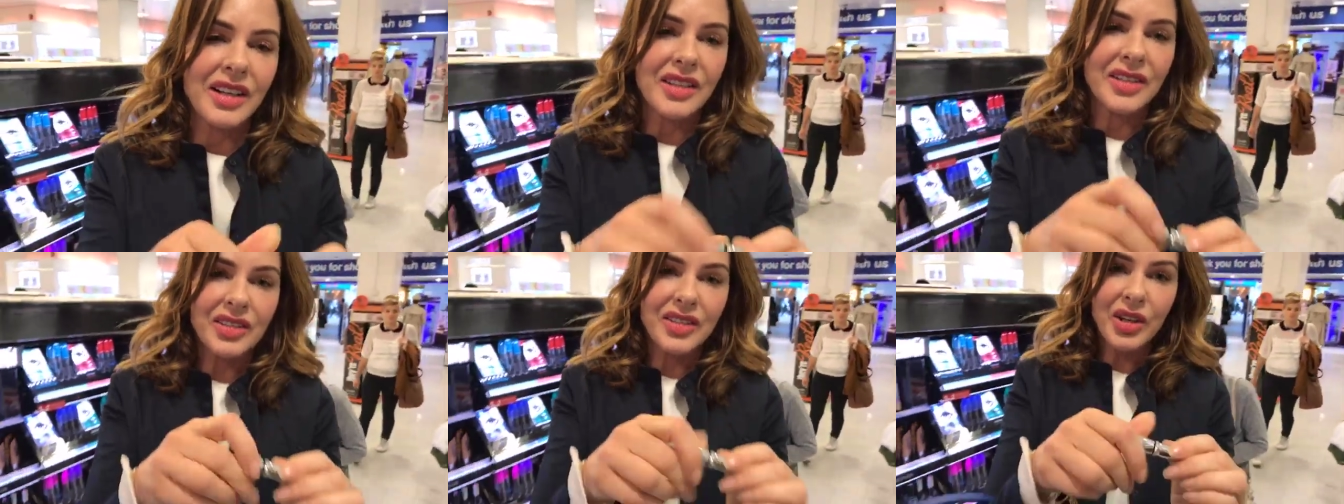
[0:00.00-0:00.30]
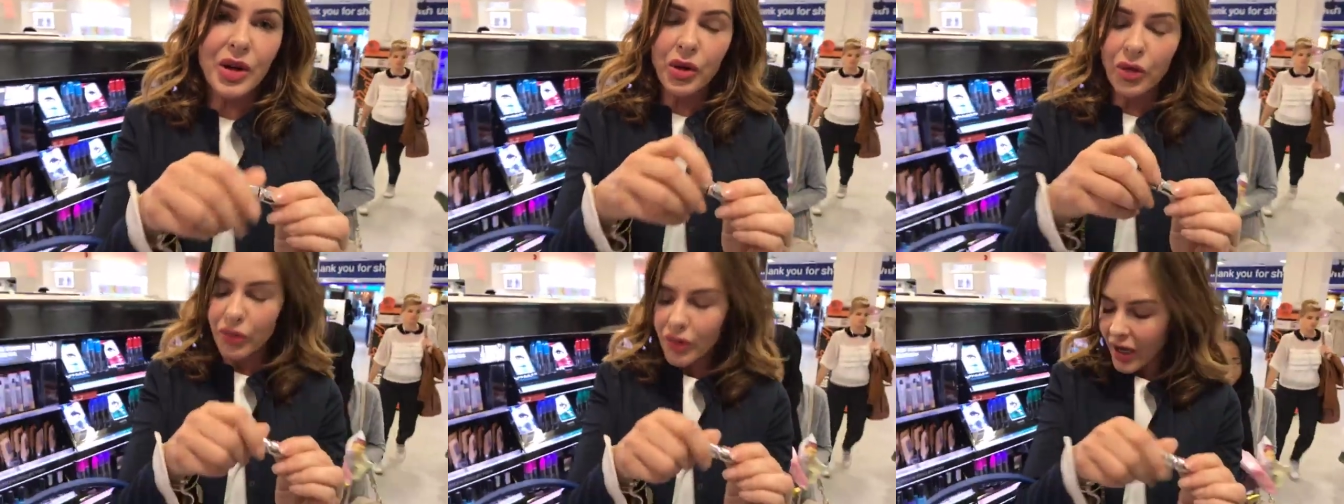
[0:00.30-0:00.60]

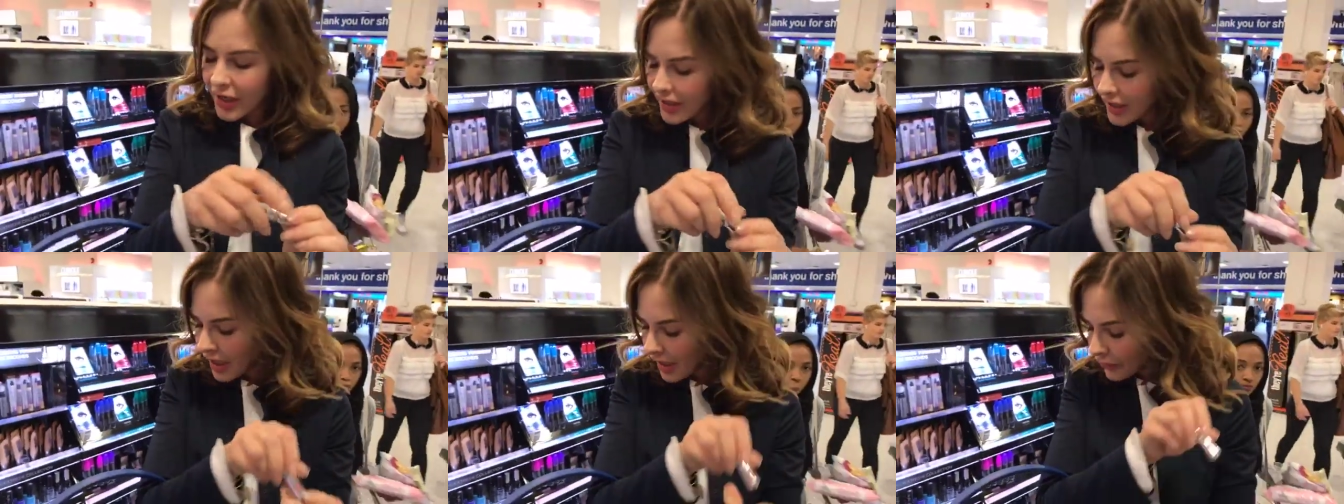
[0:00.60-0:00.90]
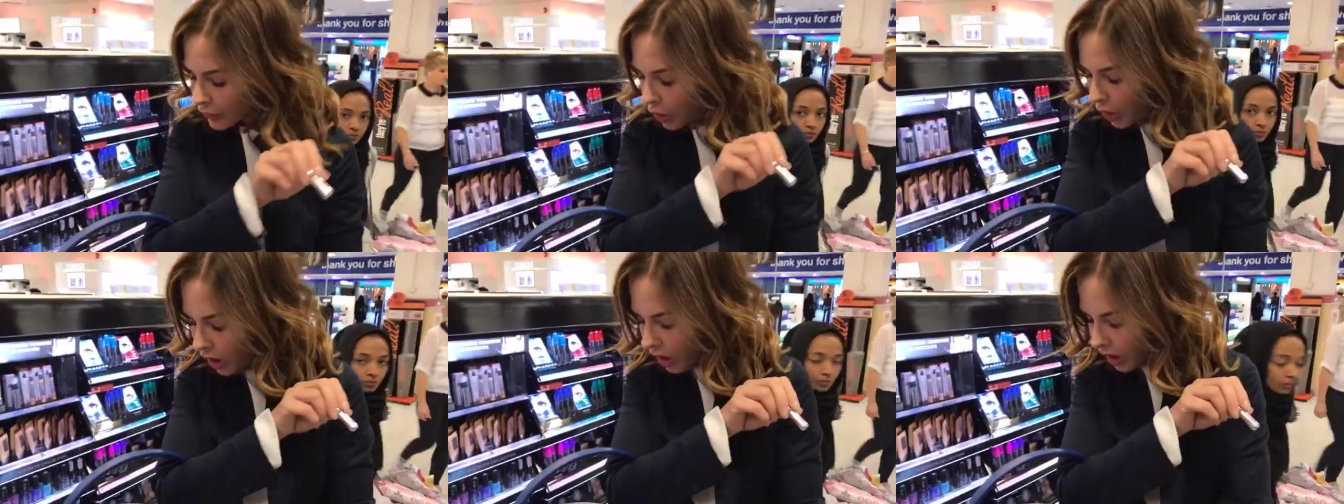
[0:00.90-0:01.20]
So already
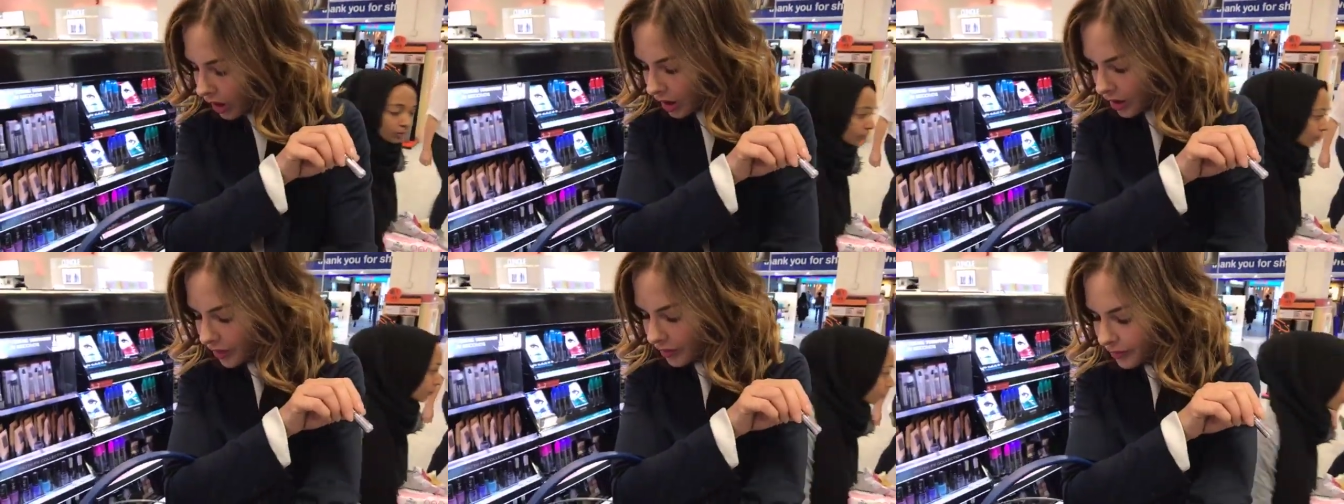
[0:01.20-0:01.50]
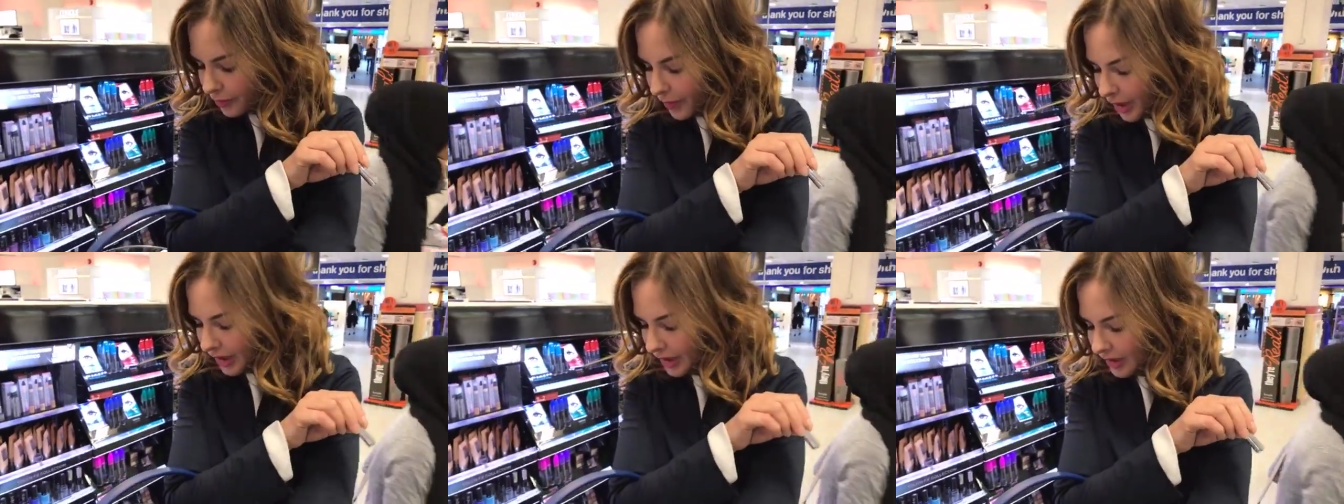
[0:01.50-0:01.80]
I've got half
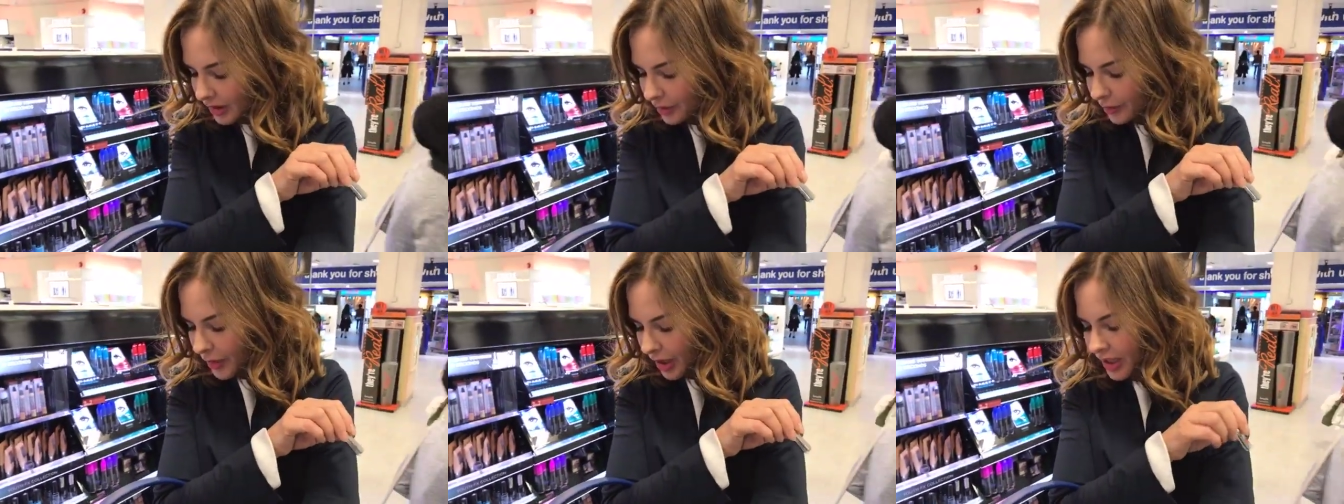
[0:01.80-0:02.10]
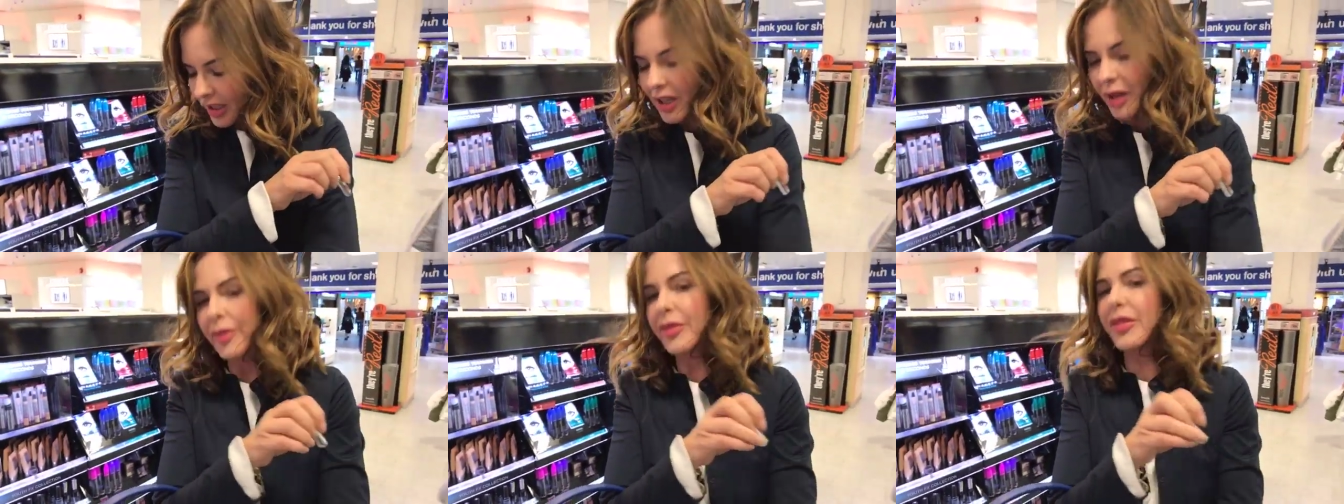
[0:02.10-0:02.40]
my little makeup